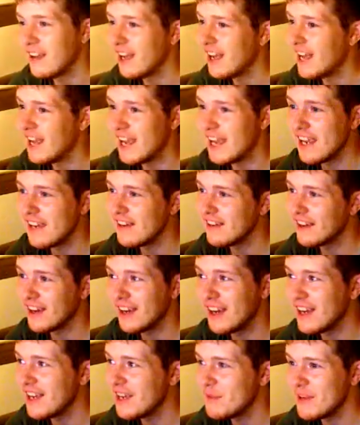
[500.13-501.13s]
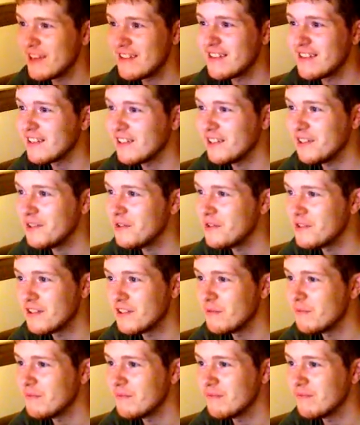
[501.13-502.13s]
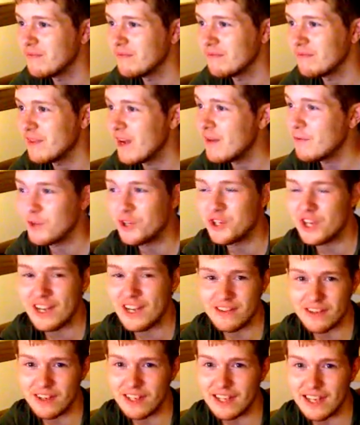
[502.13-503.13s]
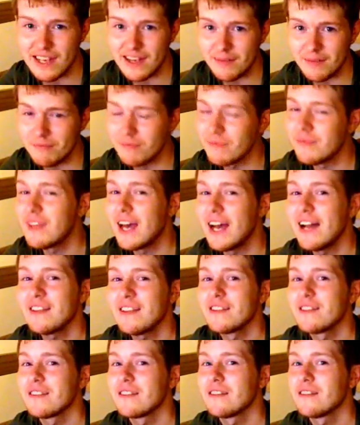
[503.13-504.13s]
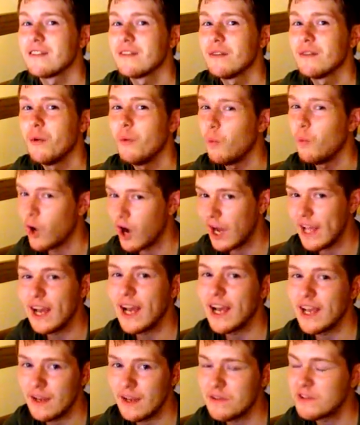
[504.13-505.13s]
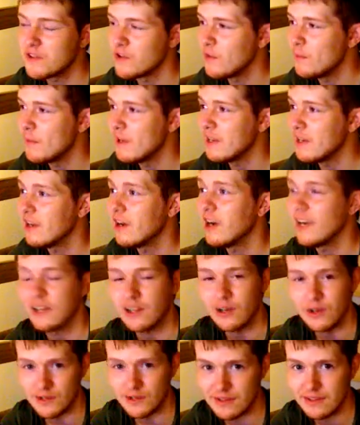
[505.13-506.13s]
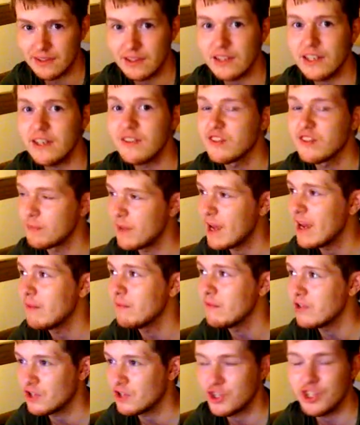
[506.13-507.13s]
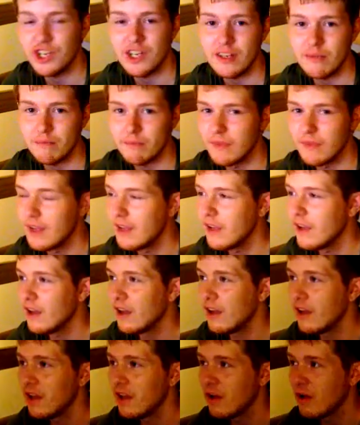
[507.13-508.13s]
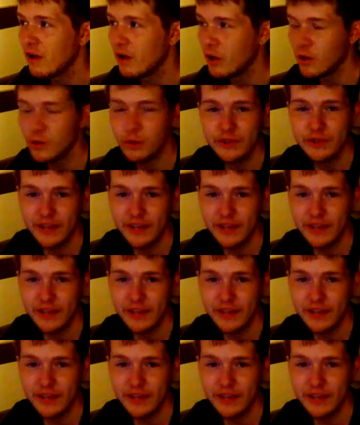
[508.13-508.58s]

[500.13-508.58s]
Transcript: and I basically use them every chance I get. That's why I have so many. I constantly spam the shit all